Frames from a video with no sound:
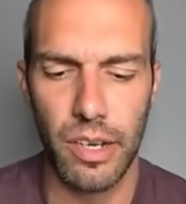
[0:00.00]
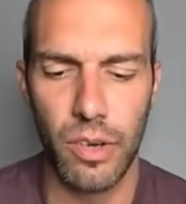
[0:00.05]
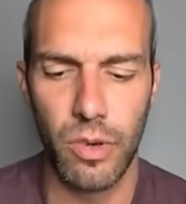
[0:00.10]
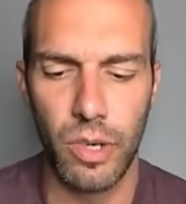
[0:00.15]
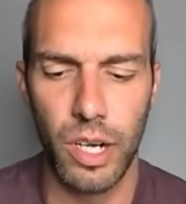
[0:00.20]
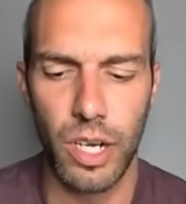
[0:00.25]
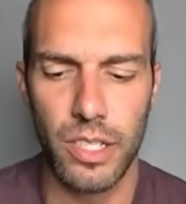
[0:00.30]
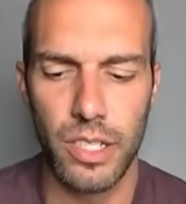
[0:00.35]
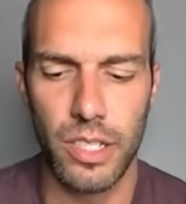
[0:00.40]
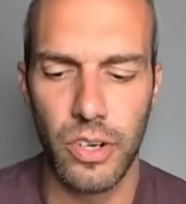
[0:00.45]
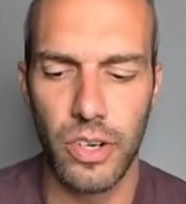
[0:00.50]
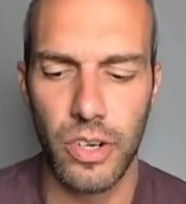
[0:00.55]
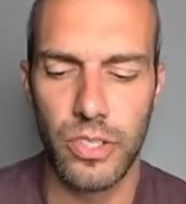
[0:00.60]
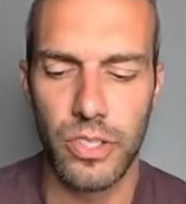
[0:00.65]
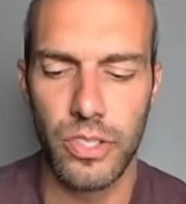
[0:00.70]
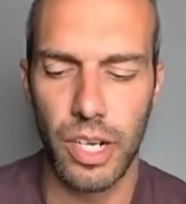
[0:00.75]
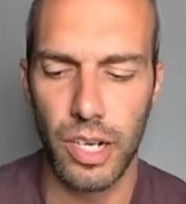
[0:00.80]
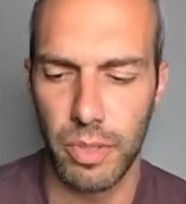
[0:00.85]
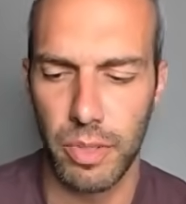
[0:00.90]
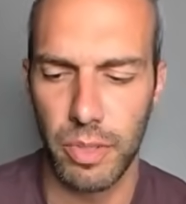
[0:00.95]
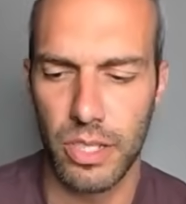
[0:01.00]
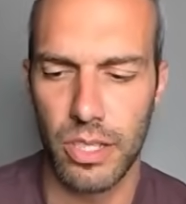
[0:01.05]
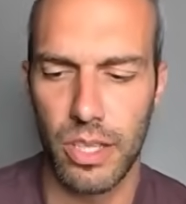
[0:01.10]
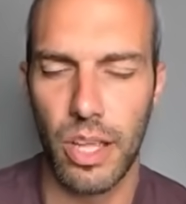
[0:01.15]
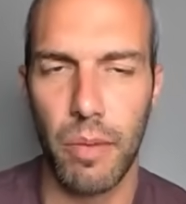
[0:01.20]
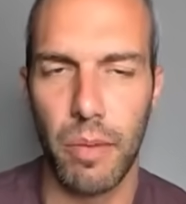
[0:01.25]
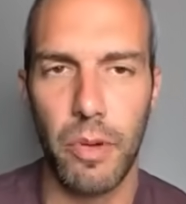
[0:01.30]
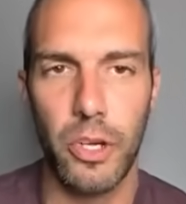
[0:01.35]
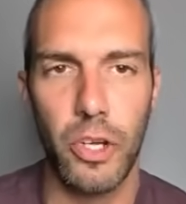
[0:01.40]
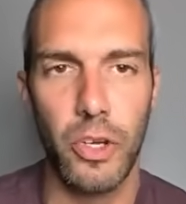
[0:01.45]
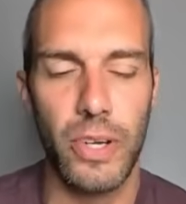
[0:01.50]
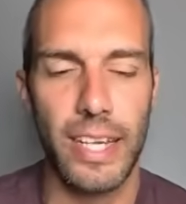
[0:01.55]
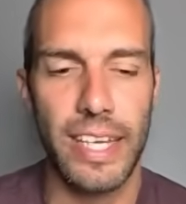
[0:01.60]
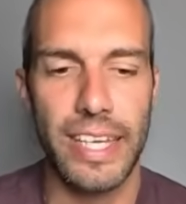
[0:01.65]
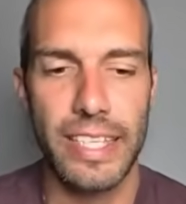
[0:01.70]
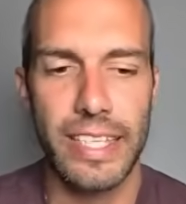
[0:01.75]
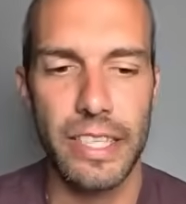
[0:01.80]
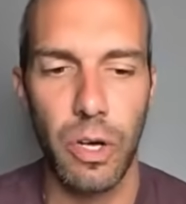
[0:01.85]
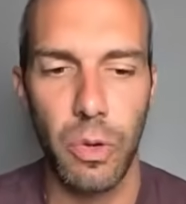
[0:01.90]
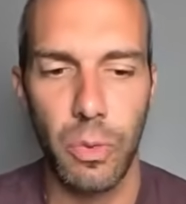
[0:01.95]
I know content creators talk about this a lot about your
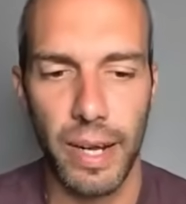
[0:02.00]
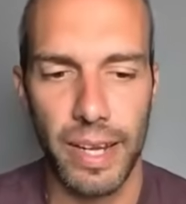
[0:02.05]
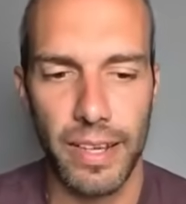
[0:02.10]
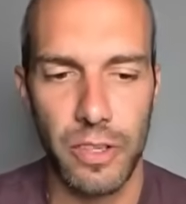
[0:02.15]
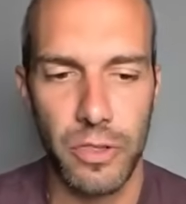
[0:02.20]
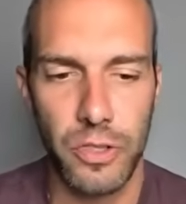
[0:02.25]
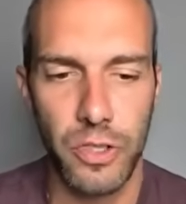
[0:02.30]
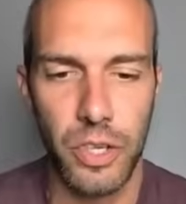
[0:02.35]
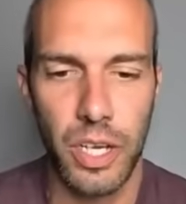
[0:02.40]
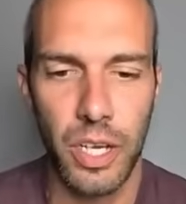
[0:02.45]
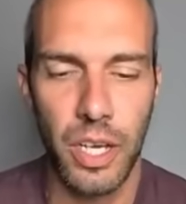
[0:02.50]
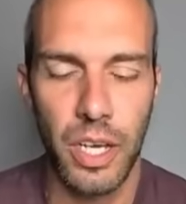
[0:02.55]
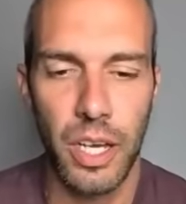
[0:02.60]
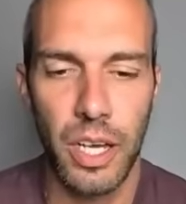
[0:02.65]
elo range.